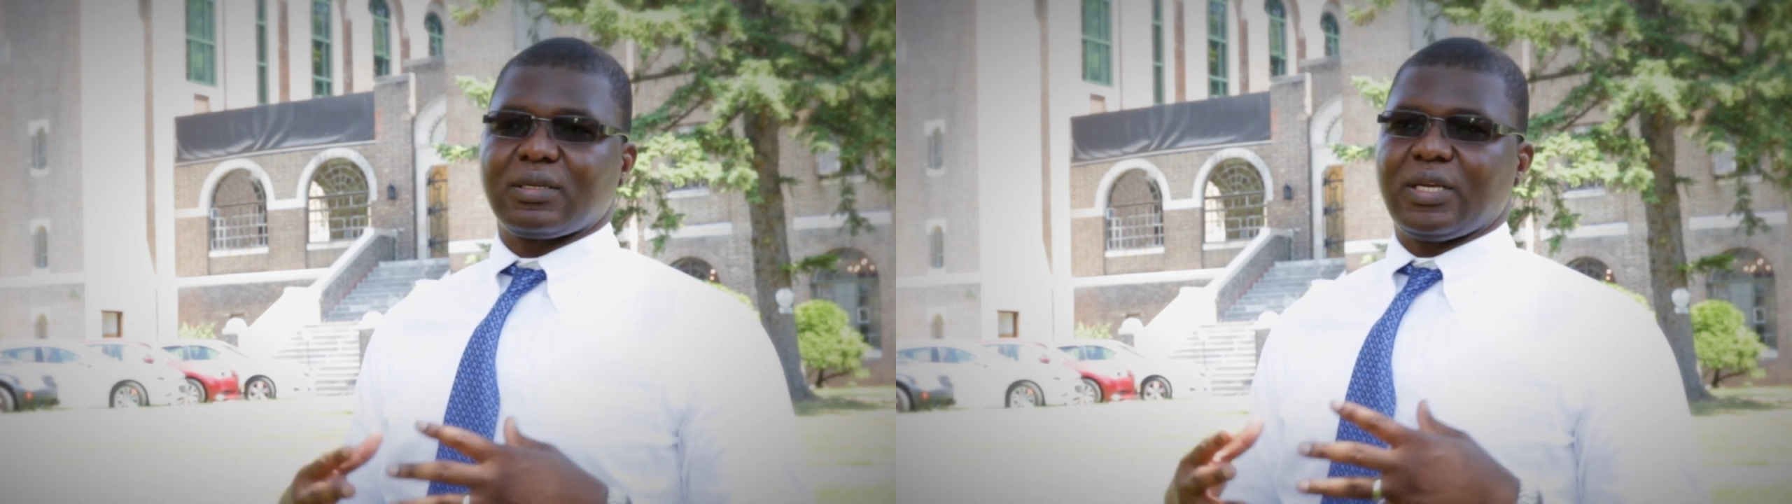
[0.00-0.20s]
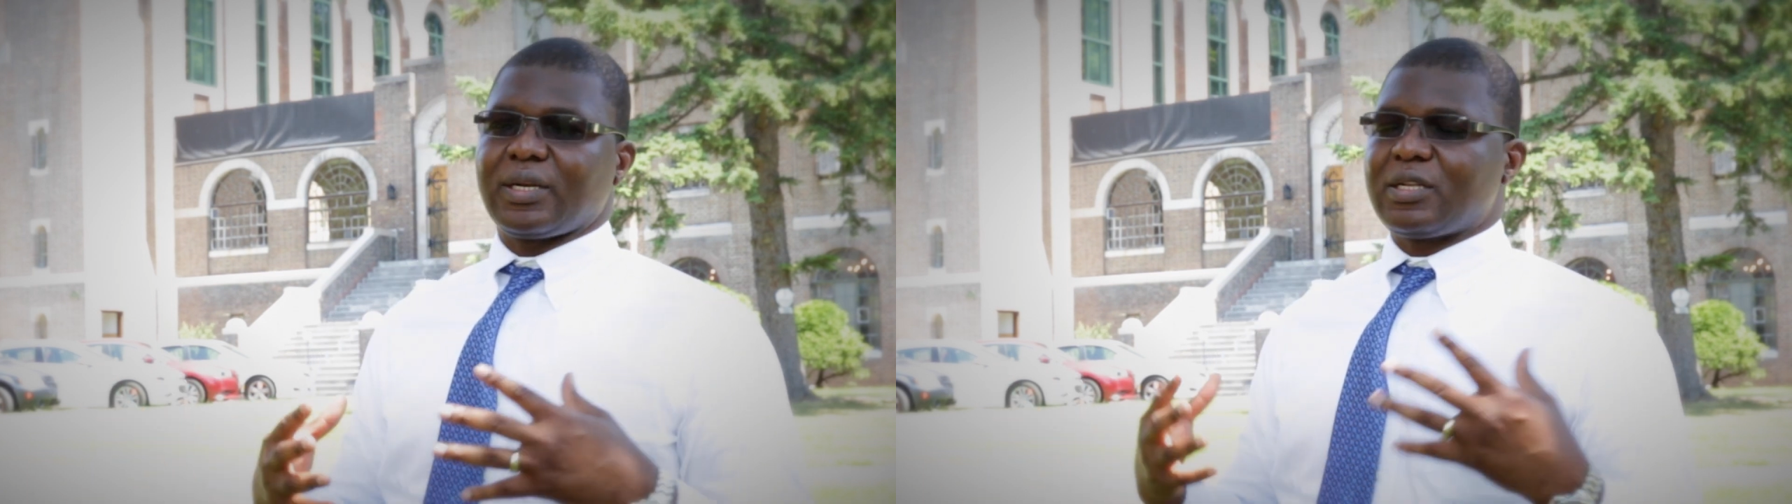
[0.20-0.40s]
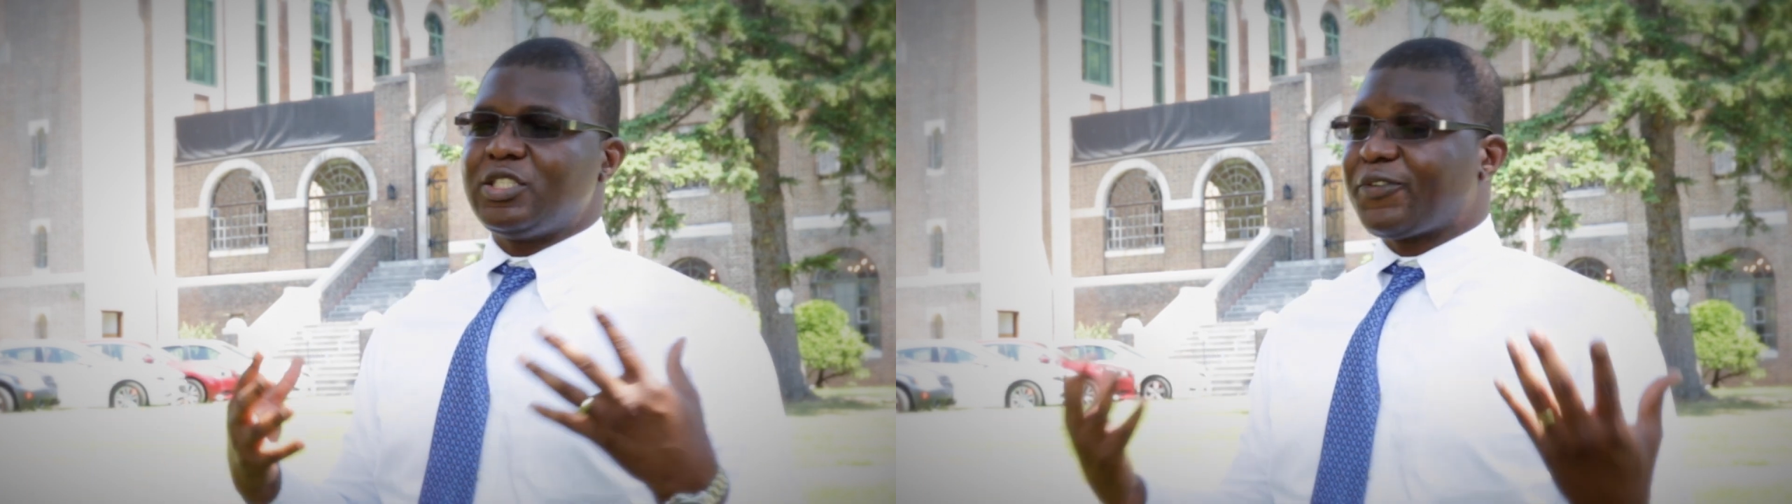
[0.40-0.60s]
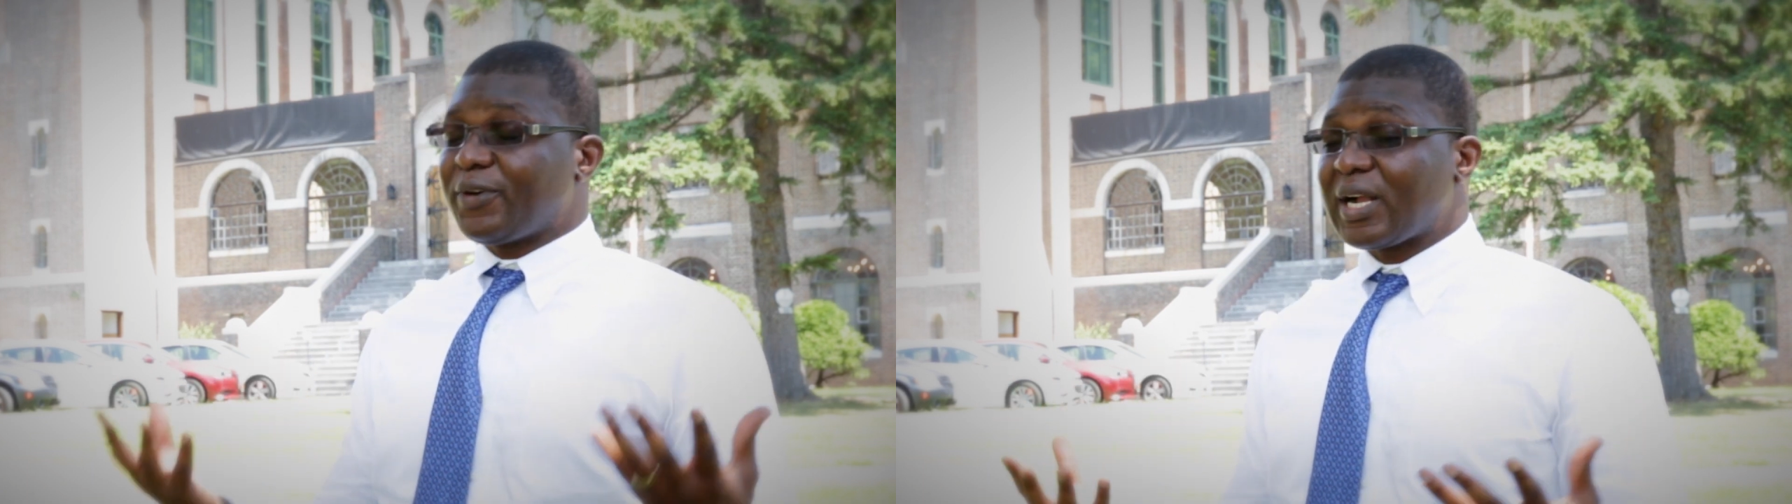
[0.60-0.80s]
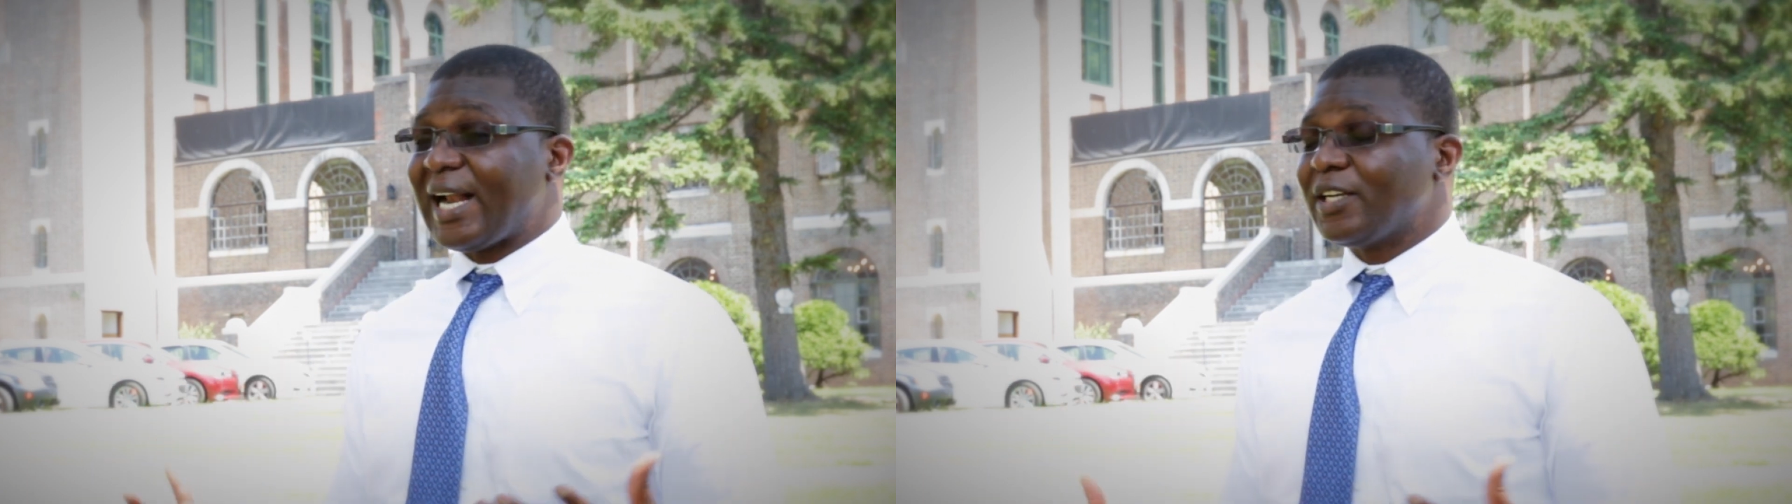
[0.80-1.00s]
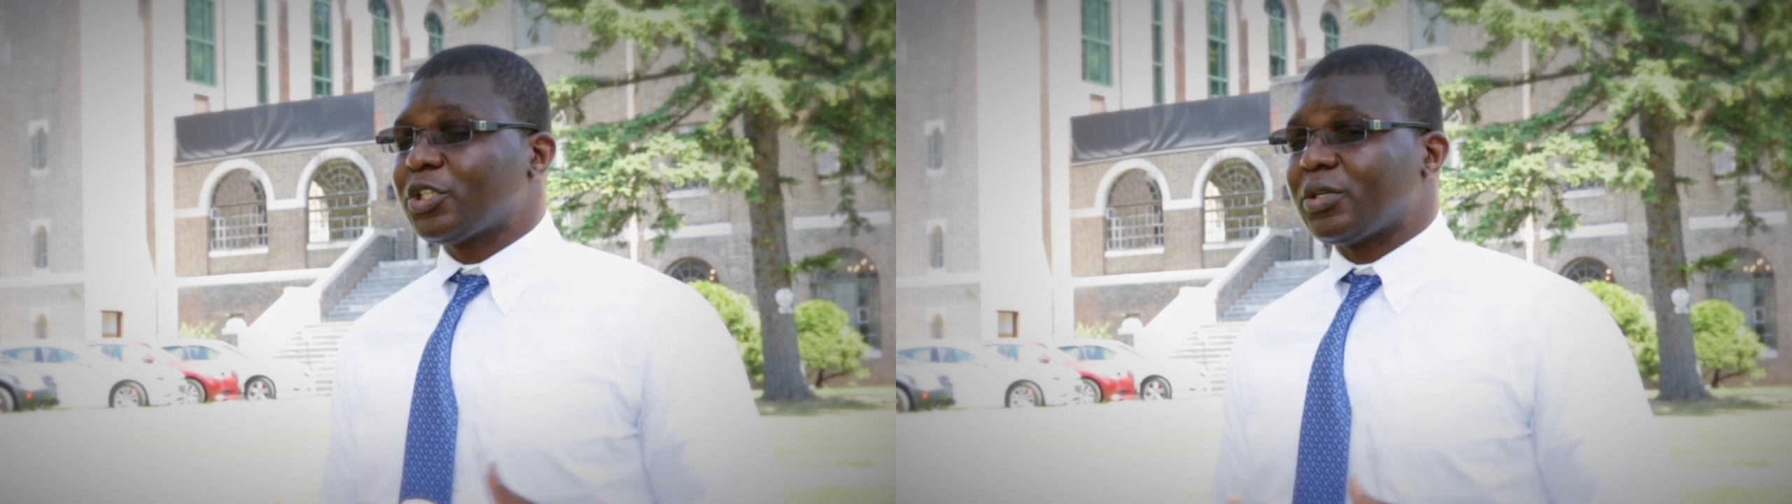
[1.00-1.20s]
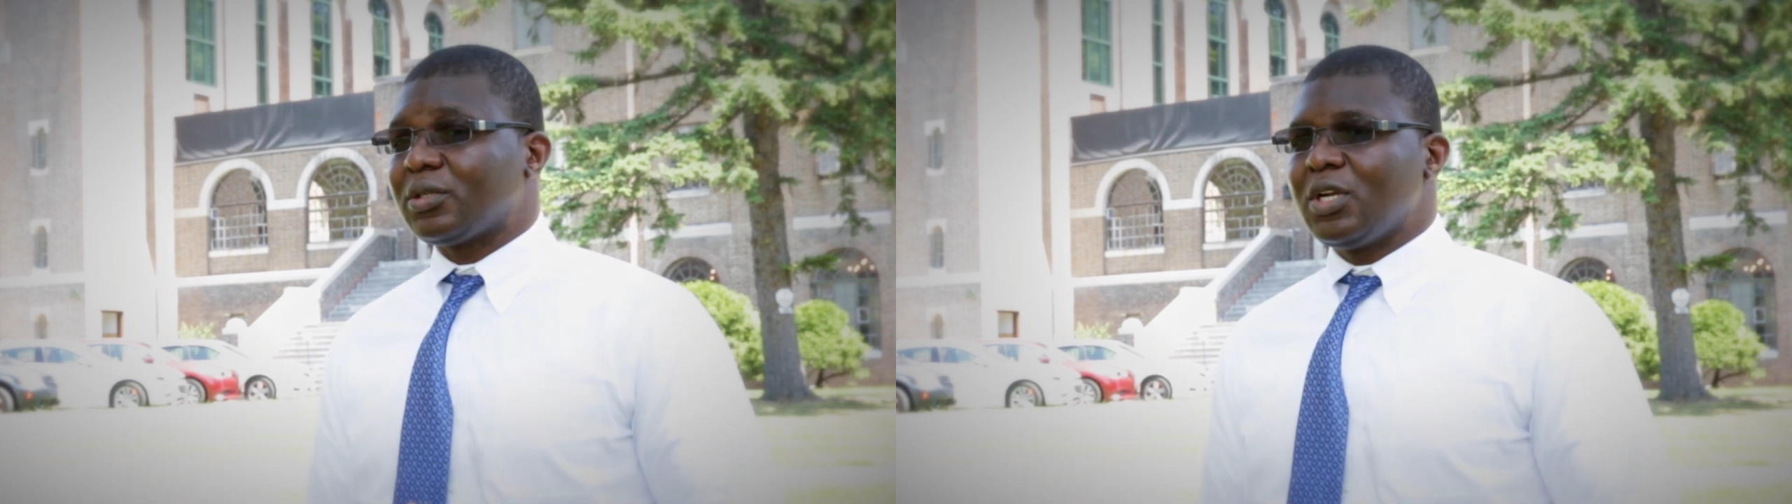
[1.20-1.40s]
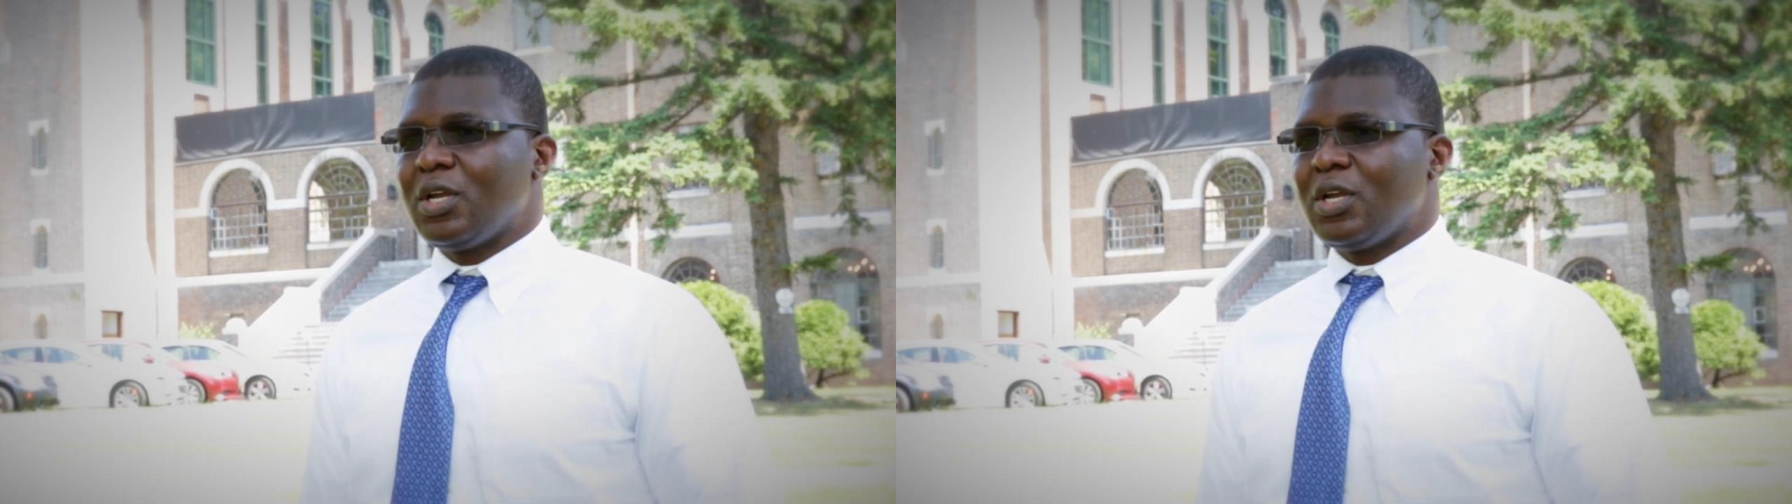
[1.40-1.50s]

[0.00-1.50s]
and different culture.